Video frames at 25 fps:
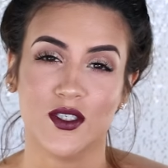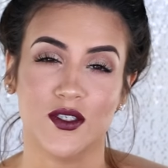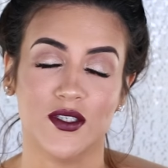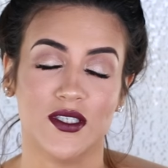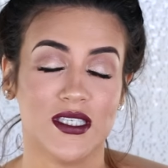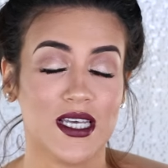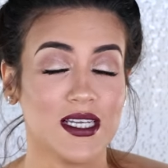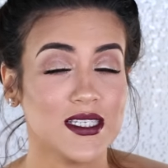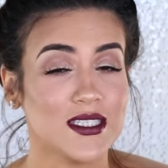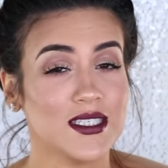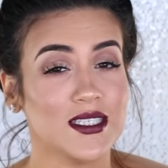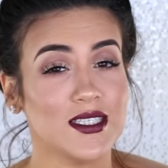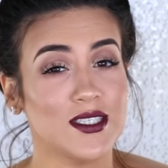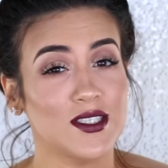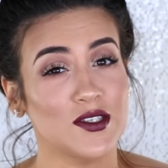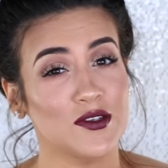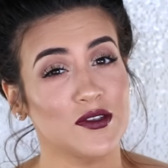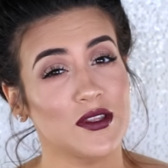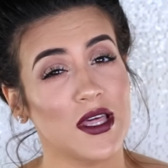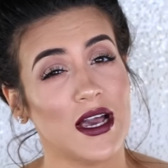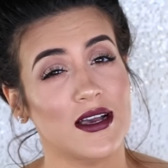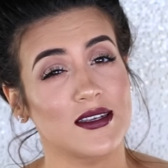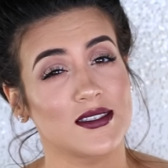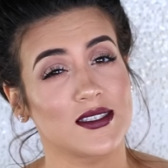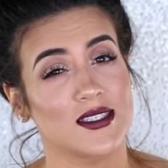So since it's
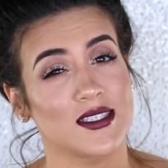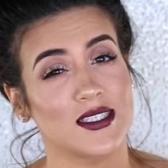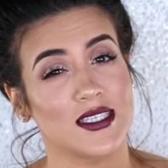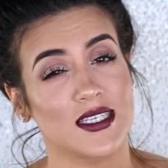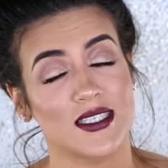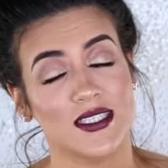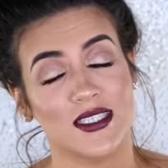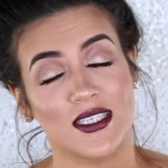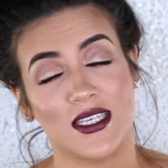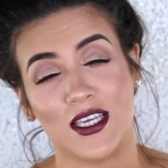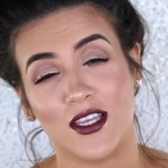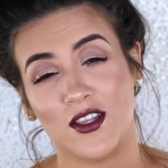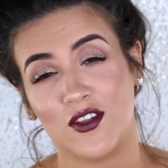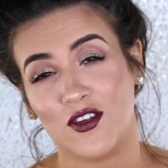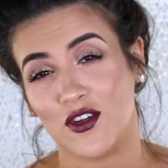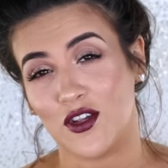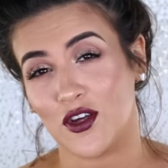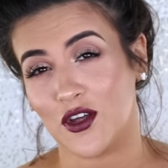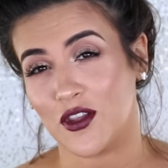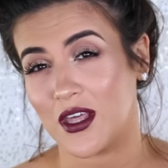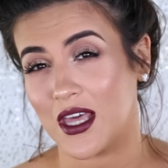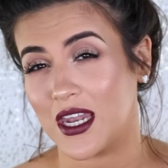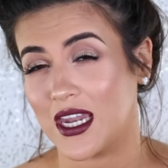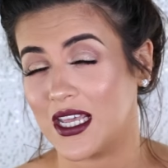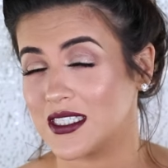2016, you
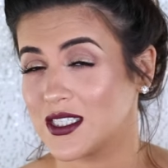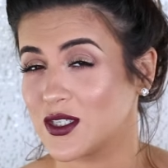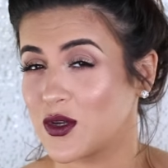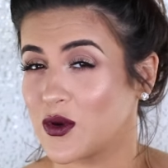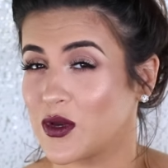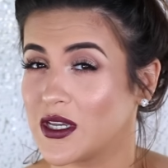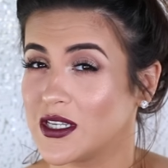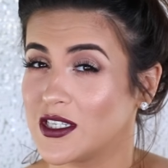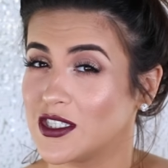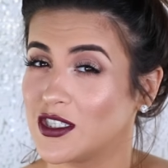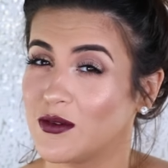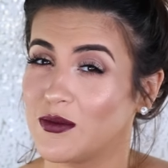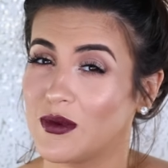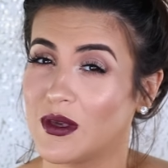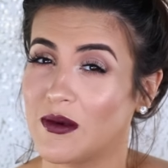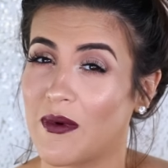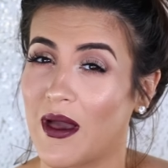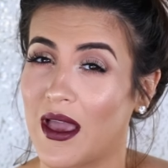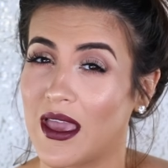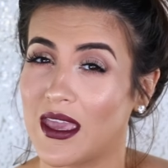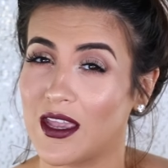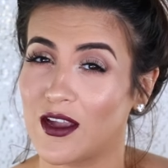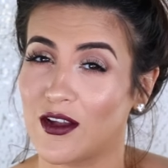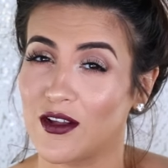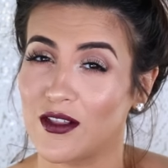know that it's going to be
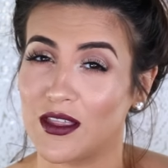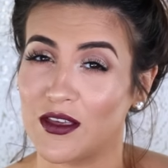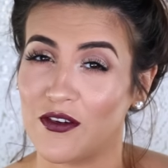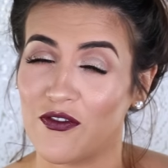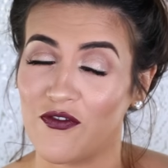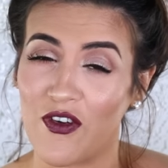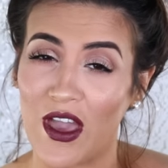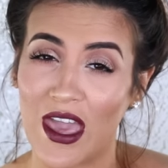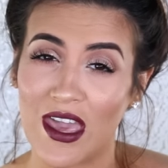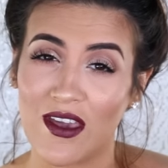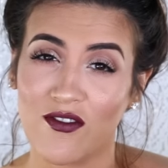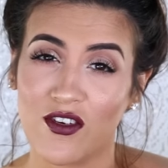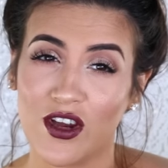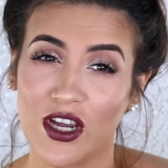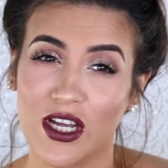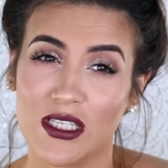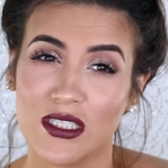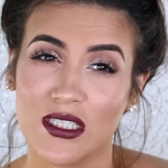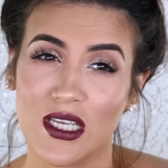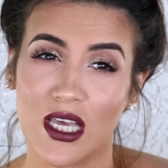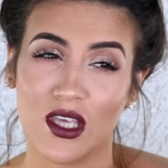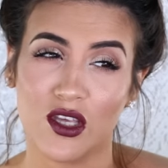my yearly favorites.